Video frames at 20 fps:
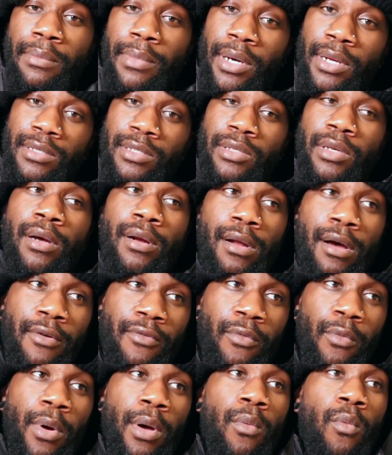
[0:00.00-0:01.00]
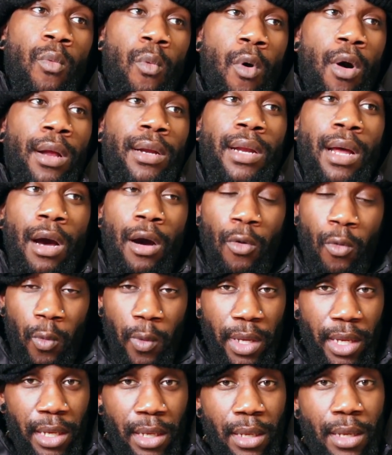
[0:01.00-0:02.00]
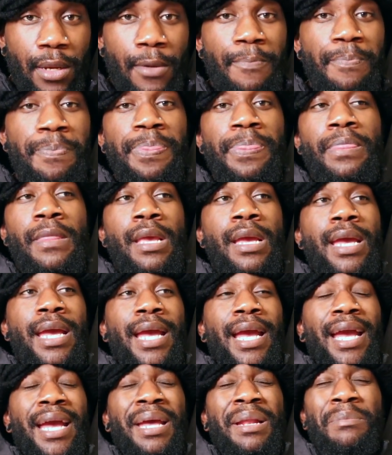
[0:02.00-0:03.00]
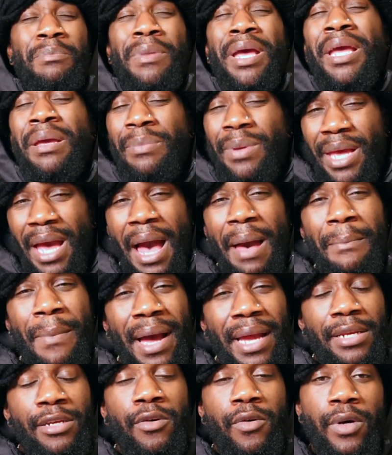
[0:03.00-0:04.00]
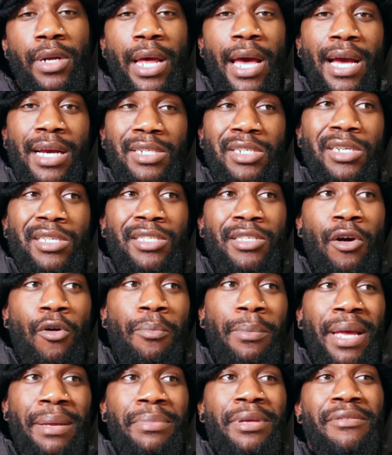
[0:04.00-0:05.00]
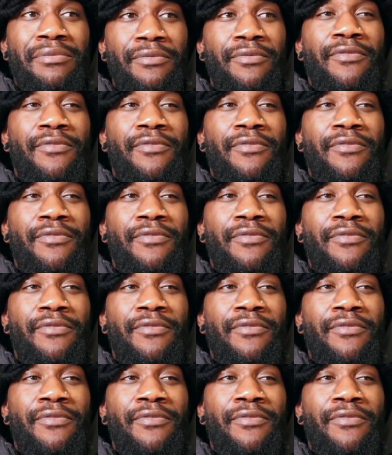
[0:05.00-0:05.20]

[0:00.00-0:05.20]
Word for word: I'm gonna start off with one a week, and maybe I might do an extra, so maybe